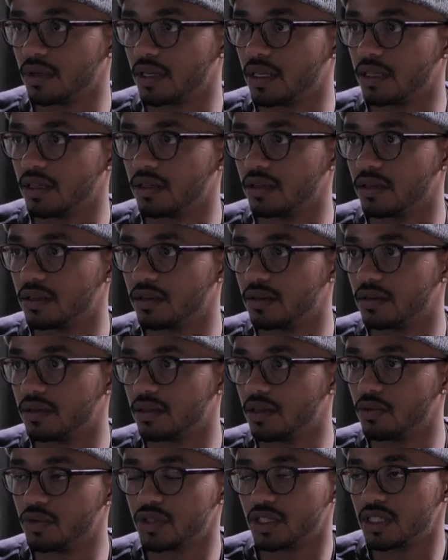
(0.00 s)
And
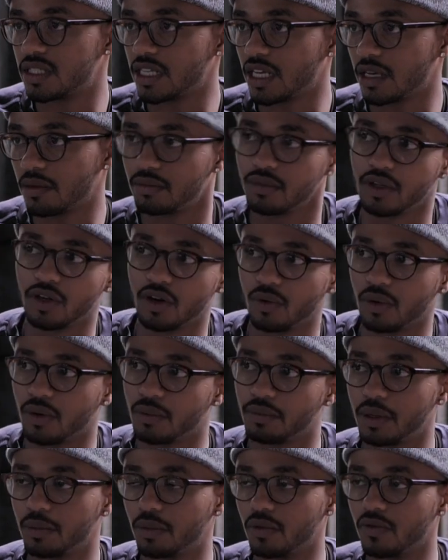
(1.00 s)
it was the same, you know,
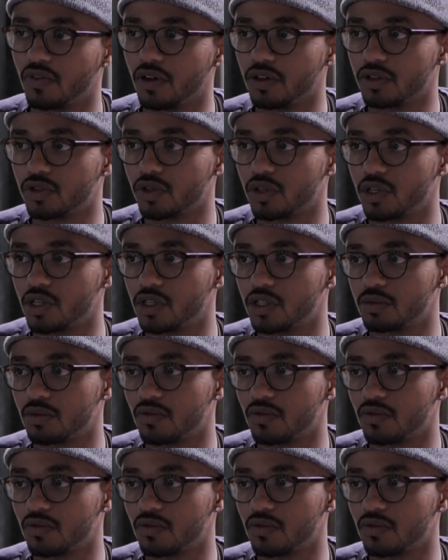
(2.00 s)
what people felt 20 years